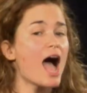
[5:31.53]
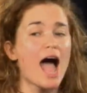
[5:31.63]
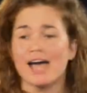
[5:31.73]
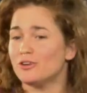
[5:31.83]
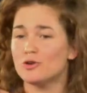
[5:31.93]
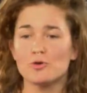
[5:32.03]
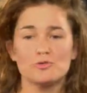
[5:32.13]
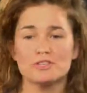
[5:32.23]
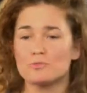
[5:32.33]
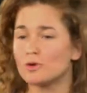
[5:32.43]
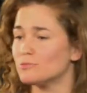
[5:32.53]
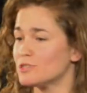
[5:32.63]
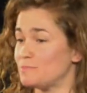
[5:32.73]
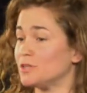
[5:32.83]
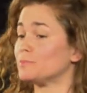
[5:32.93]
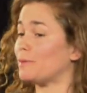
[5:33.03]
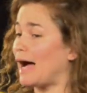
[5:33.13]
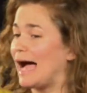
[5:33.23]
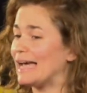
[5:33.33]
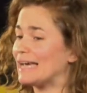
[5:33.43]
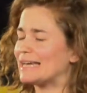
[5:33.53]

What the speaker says: I don't know who this world was built by,